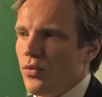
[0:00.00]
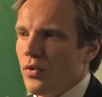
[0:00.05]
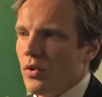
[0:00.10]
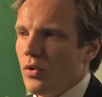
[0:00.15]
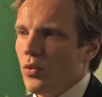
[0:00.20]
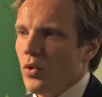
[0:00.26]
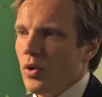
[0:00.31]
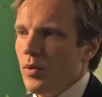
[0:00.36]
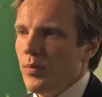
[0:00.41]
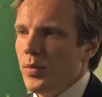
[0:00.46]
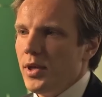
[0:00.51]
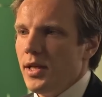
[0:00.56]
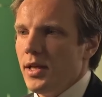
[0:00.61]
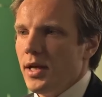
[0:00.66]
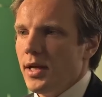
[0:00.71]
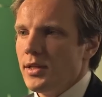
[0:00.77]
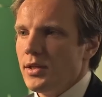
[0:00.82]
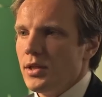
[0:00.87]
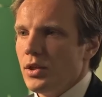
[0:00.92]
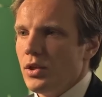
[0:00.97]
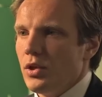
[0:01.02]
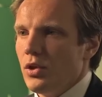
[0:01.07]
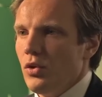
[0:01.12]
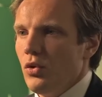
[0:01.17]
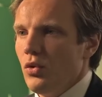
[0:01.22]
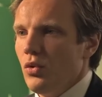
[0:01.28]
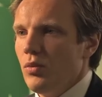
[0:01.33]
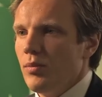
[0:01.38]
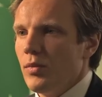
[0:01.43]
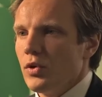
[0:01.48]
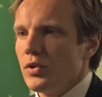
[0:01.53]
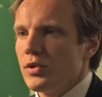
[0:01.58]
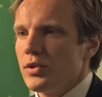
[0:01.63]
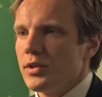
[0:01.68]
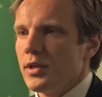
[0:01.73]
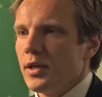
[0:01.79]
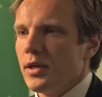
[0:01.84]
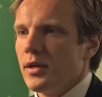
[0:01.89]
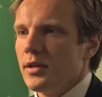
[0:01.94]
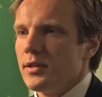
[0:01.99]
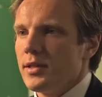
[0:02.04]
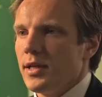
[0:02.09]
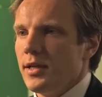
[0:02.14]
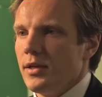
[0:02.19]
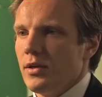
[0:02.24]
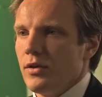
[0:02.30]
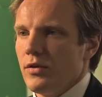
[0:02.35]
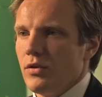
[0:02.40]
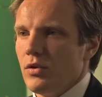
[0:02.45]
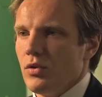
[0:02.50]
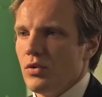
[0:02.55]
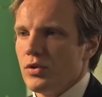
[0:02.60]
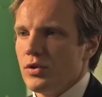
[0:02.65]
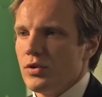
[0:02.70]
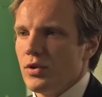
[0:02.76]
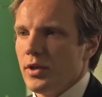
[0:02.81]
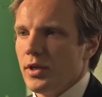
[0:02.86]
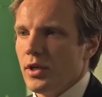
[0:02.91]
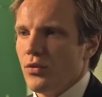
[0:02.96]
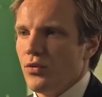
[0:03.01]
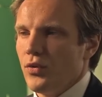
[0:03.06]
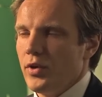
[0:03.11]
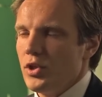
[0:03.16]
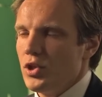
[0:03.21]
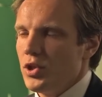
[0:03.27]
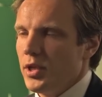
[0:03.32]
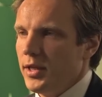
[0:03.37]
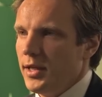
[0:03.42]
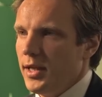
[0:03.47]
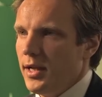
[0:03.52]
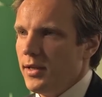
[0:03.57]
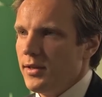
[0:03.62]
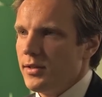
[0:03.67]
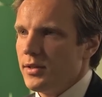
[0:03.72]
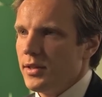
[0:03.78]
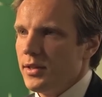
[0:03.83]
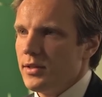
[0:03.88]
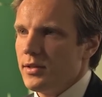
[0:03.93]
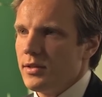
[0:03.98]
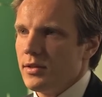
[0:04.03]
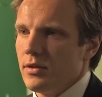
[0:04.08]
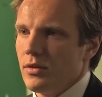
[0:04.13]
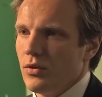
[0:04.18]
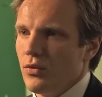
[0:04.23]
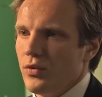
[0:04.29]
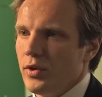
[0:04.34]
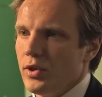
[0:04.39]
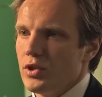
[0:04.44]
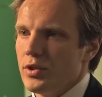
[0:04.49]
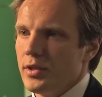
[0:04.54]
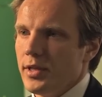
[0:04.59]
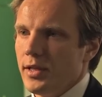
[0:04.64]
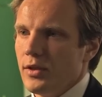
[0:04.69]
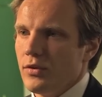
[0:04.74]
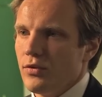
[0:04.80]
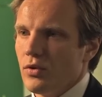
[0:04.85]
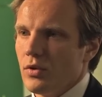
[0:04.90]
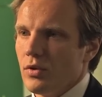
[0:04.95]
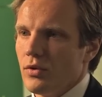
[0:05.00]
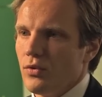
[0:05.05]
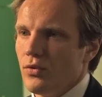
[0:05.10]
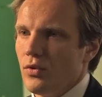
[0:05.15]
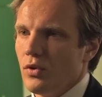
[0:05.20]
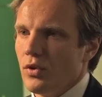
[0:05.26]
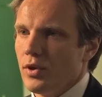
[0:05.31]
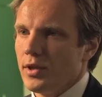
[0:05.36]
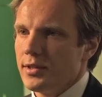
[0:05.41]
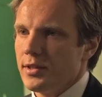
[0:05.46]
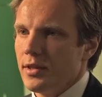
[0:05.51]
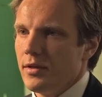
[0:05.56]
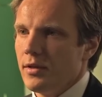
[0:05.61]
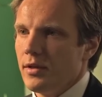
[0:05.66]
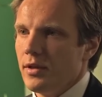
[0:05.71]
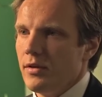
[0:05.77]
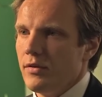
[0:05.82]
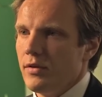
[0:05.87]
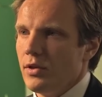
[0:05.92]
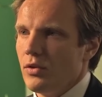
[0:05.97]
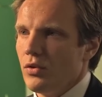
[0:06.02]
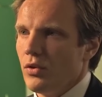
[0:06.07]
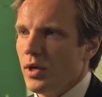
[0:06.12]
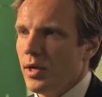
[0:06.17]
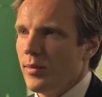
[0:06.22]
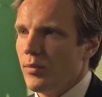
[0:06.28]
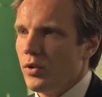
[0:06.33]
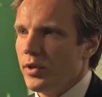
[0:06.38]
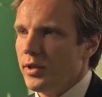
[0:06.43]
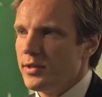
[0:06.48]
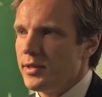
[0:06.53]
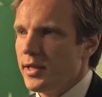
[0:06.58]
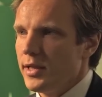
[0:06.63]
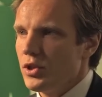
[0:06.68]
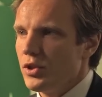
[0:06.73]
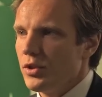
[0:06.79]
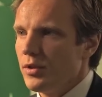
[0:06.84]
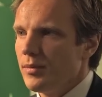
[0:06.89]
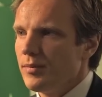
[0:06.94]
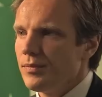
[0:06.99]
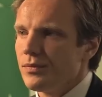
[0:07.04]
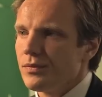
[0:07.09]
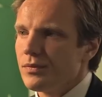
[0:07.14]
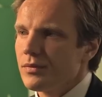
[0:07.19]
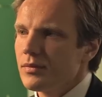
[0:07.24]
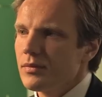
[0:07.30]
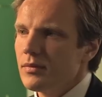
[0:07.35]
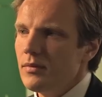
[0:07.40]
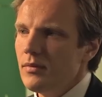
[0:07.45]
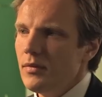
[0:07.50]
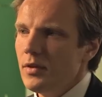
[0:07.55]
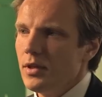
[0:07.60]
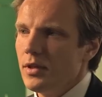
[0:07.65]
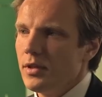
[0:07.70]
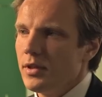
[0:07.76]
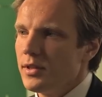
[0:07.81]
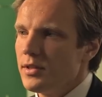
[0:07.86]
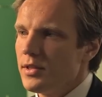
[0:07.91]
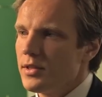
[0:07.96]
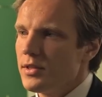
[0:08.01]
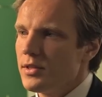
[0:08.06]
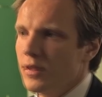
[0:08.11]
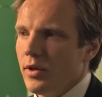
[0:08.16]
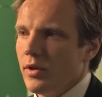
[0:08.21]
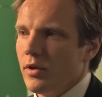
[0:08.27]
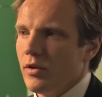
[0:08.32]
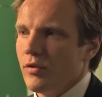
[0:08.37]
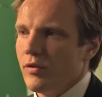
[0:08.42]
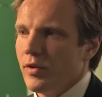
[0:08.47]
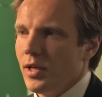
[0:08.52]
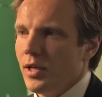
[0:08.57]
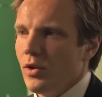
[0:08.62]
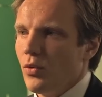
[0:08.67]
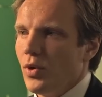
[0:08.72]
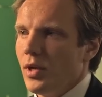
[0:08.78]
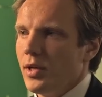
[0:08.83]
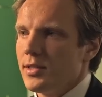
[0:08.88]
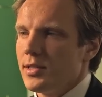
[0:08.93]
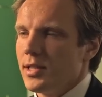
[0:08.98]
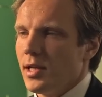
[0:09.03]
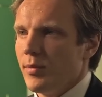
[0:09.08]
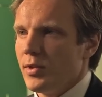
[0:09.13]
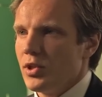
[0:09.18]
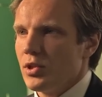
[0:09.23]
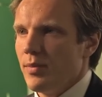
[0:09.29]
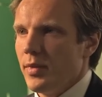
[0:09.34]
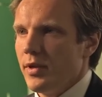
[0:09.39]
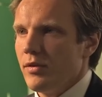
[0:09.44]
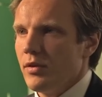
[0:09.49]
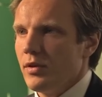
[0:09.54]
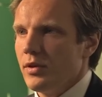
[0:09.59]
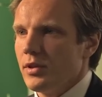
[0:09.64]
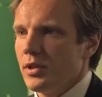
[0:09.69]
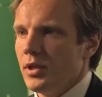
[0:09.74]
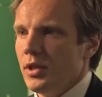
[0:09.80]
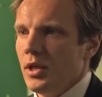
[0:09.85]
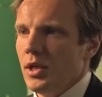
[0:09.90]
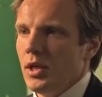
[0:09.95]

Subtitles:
For 1p19q, most centers use FISH analysis. FISH stands for fluorescent in situ hybridization. This is a fairly well-established method,